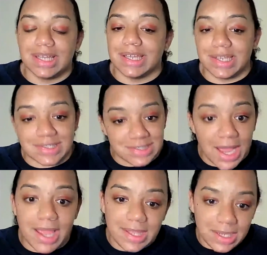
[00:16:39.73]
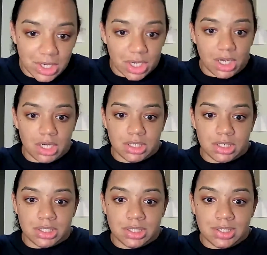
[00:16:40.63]
It is not here
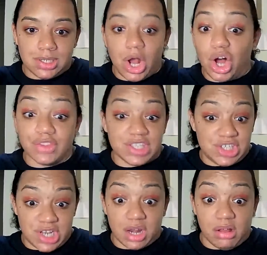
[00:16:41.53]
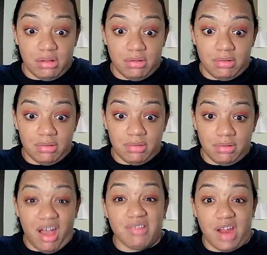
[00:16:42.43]
on this channel.
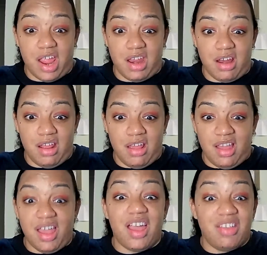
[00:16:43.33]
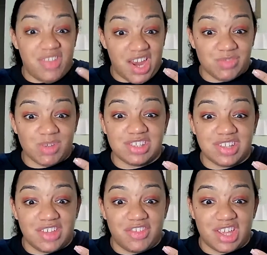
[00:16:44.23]
All right? And that is my
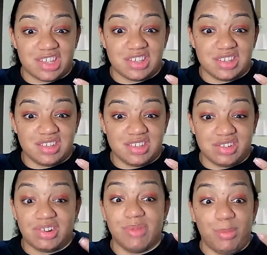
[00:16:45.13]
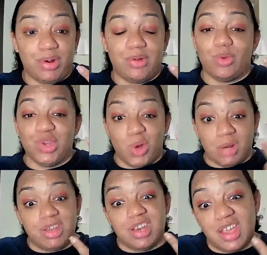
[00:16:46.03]
stink face. So remember, when you want
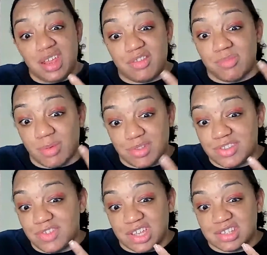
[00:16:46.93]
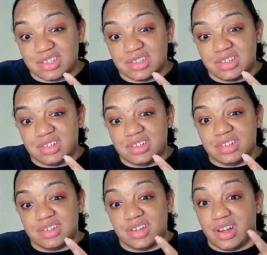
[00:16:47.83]
to be negative, remember this face.
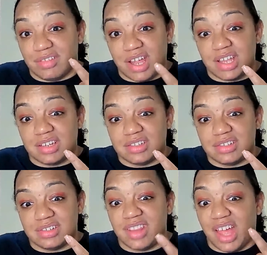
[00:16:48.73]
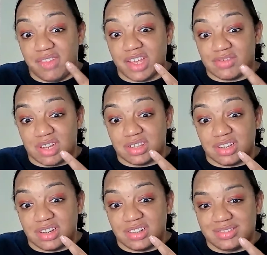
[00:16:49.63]
All right? That face right there.